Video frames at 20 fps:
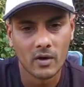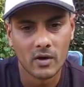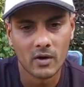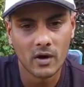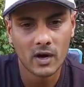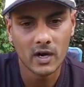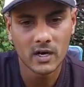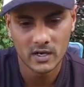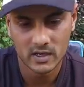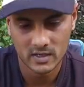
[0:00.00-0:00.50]

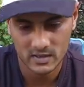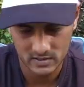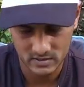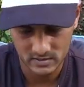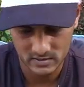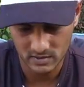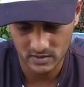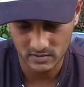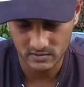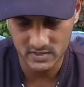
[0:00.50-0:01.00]
All right,
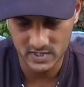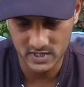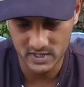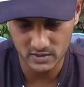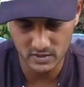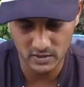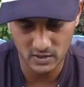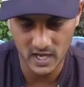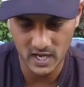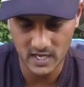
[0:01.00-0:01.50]
obviously
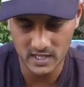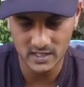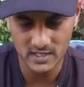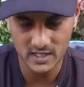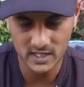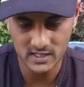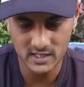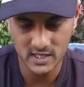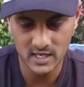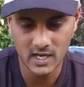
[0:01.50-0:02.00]
no line
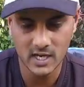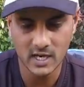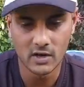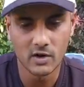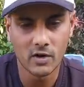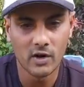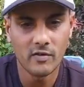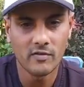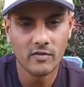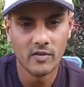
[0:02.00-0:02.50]
attached, I cut
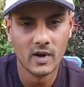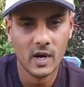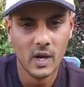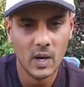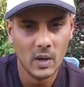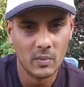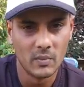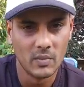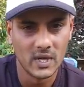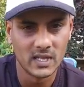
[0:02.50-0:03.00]
it off,
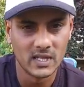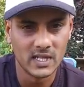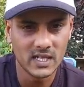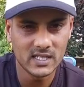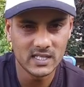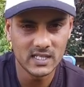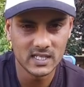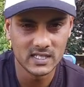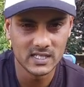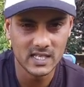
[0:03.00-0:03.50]
but
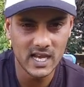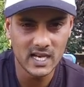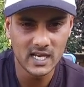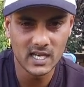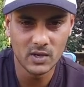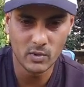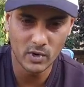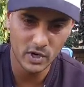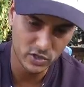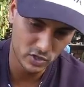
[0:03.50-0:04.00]
that's
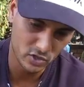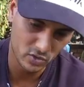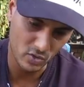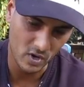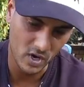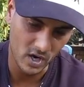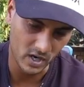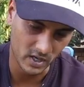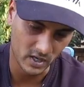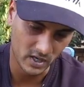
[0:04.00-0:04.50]
exactly what you
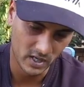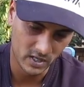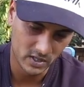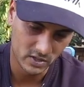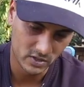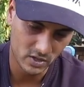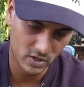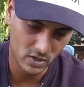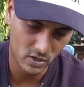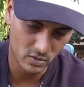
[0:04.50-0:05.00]
want.
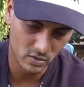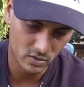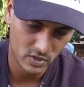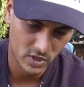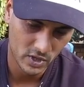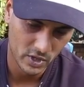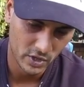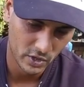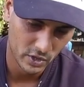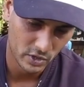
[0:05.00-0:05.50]
So
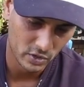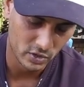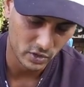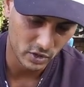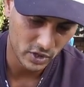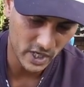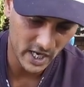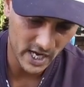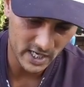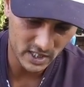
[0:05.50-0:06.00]

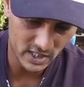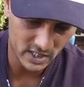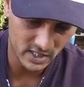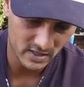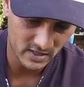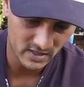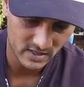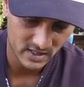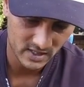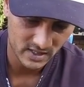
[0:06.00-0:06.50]
you'll catch
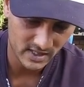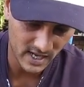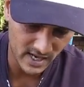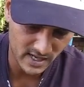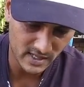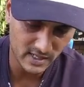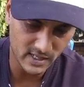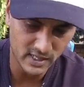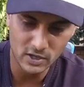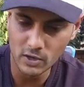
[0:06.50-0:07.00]
a
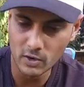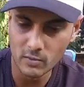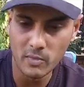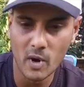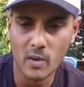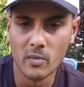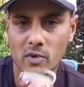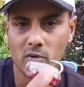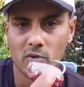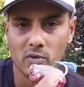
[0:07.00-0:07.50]
10 kilo
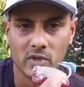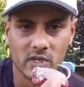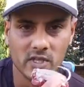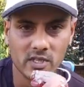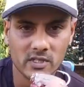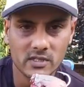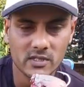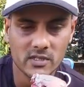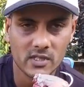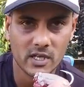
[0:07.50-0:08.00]
pommy with
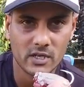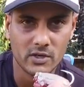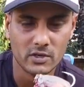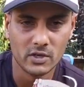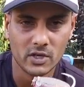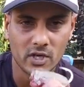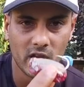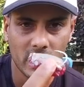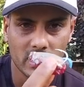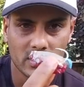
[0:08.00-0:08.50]
this, and
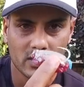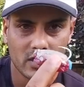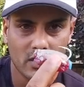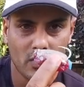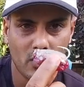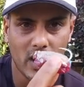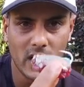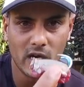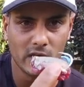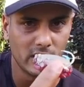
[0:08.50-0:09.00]
you'll catch a
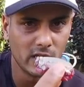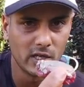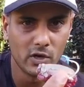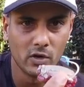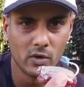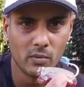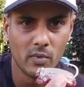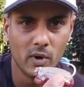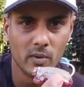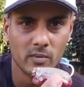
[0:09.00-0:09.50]
1
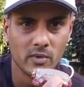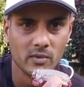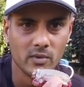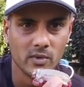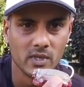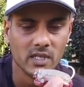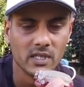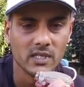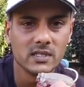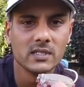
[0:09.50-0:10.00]
kilo pommy
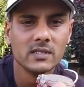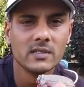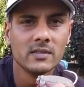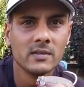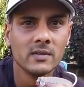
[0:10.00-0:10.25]
with this.